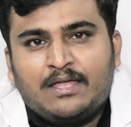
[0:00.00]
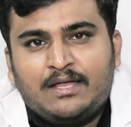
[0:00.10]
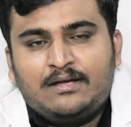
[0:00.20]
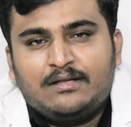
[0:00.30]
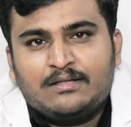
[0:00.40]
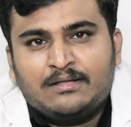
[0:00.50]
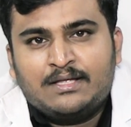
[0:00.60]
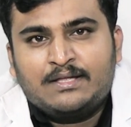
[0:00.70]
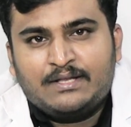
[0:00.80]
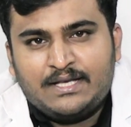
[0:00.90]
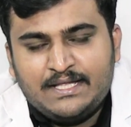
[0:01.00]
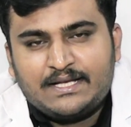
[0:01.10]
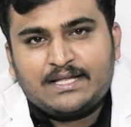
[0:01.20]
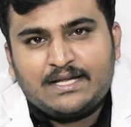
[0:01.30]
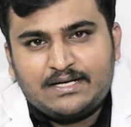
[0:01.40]
and
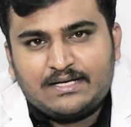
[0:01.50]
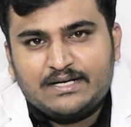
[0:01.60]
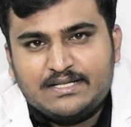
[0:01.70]
clear-cut